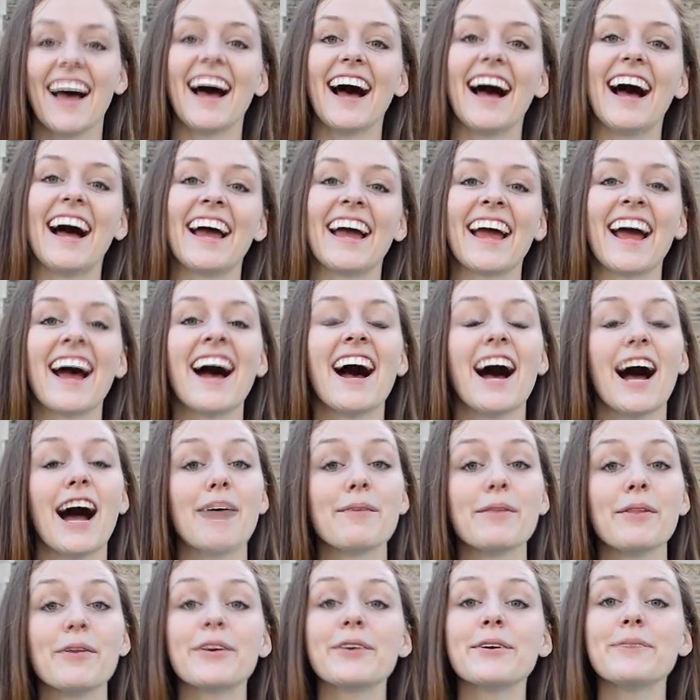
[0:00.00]
Hi,
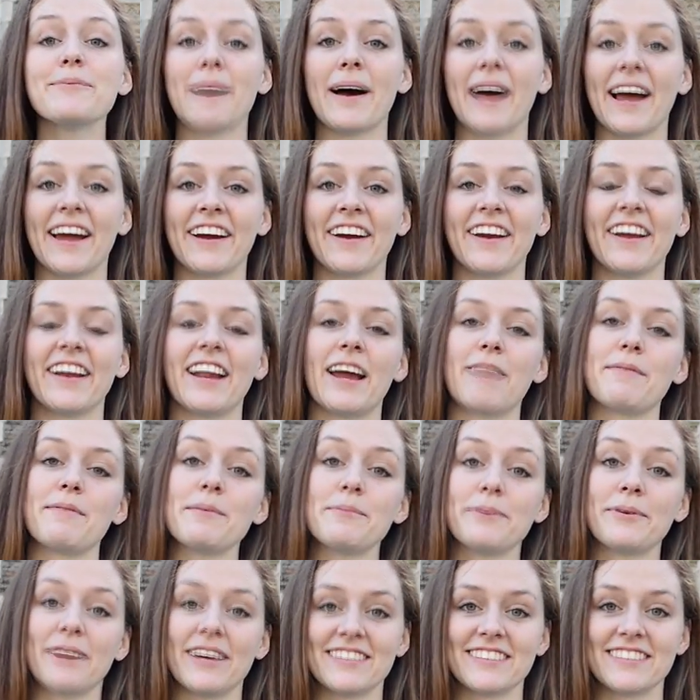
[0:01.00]
I'm Logan Byer and I'm the
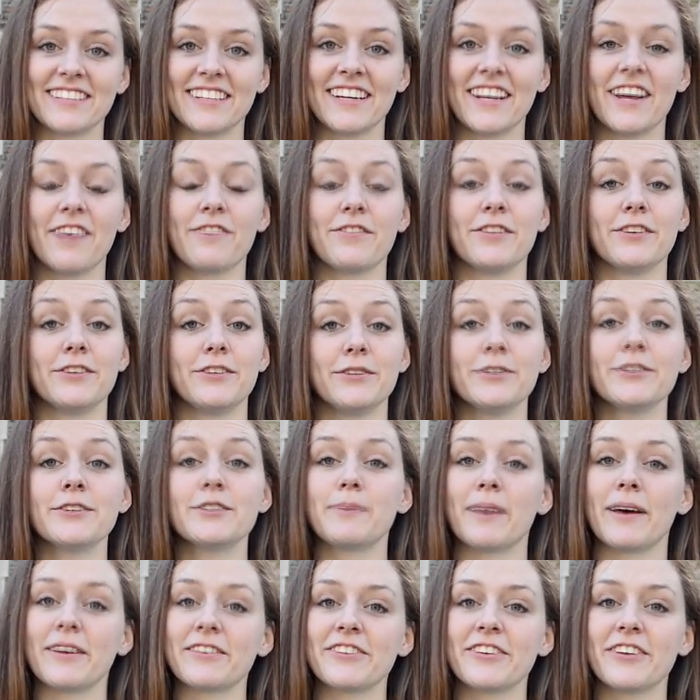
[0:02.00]
president of the Duke
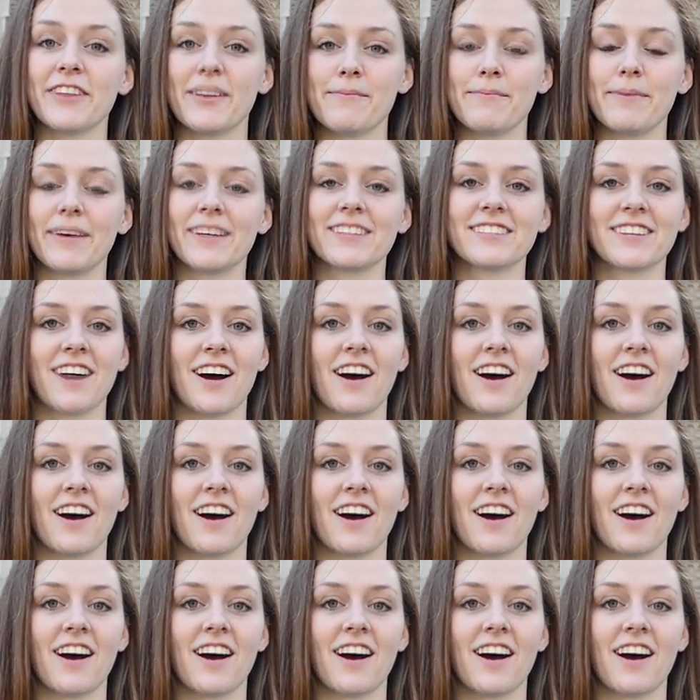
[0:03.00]
Special Olympics